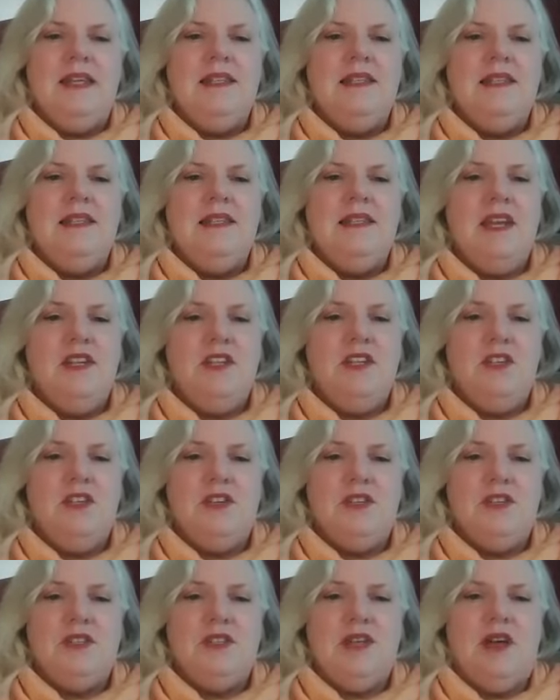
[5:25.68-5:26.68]
Say to
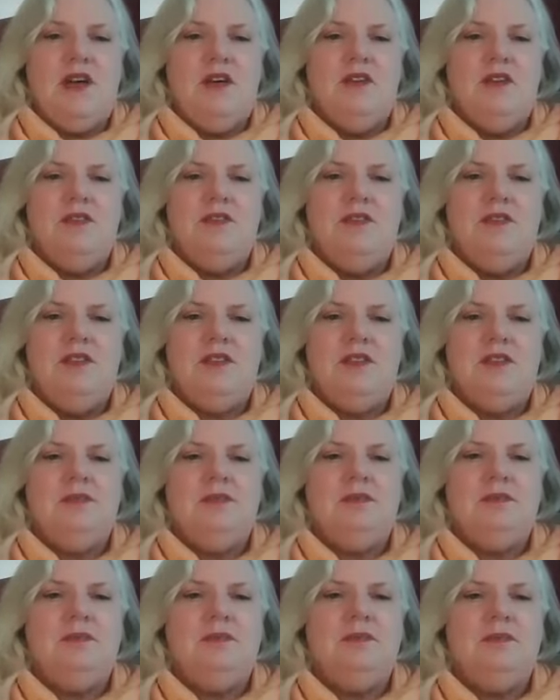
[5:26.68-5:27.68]
yourself,
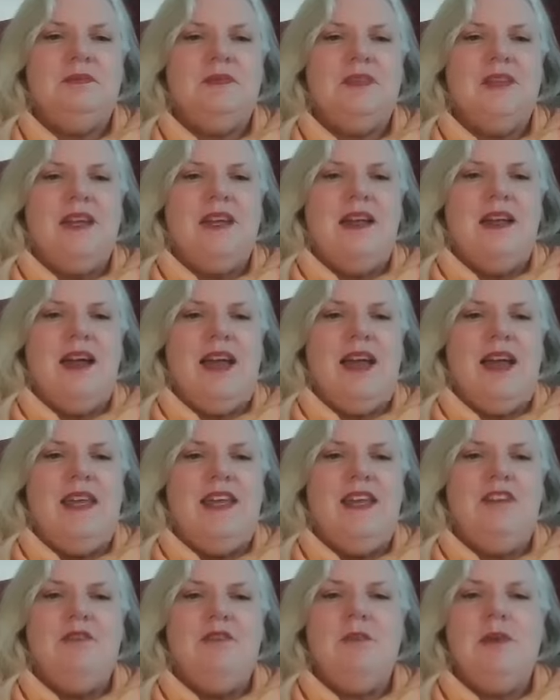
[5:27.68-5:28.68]
I
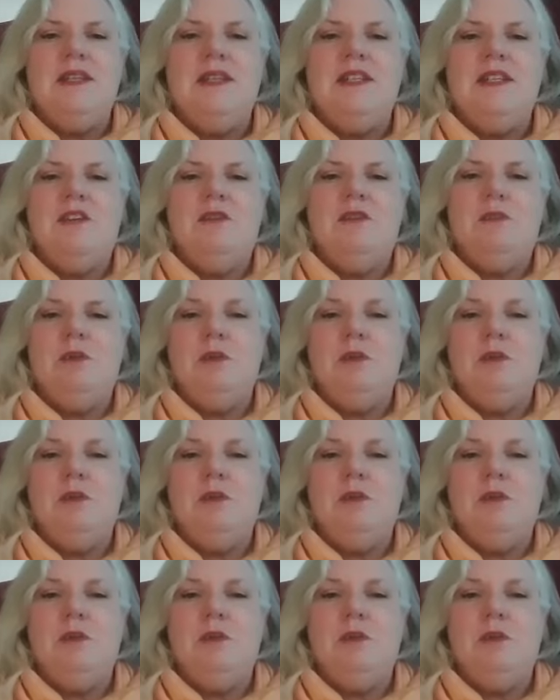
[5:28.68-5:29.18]
give myself